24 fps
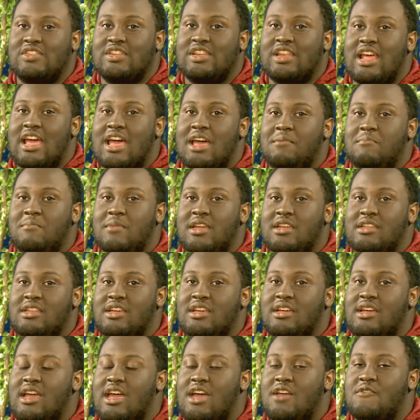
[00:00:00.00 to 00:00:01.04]
at Manning
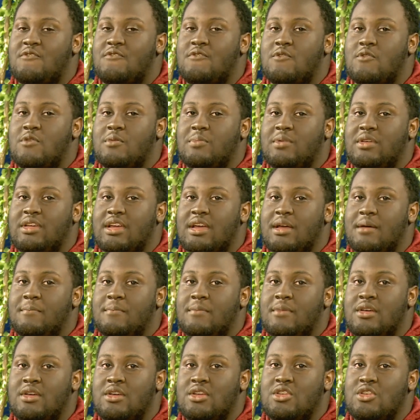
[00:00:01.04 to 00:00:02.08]
at 4 p.m.
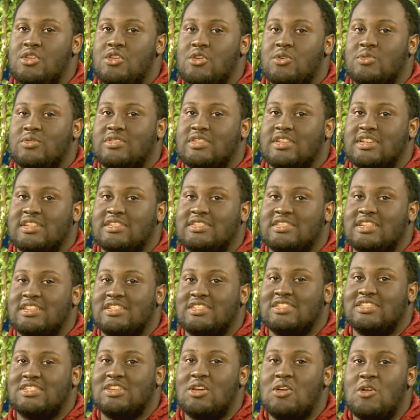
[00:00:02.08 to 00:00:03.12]
No tickets
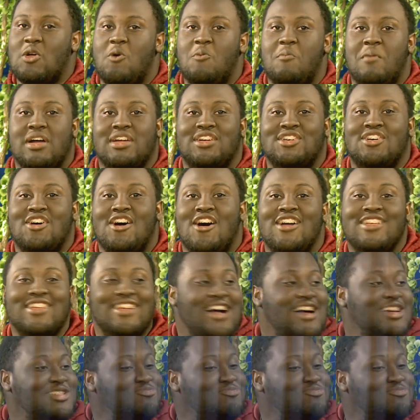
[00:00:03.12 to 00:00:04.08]
necessary. Oh my God, guys, we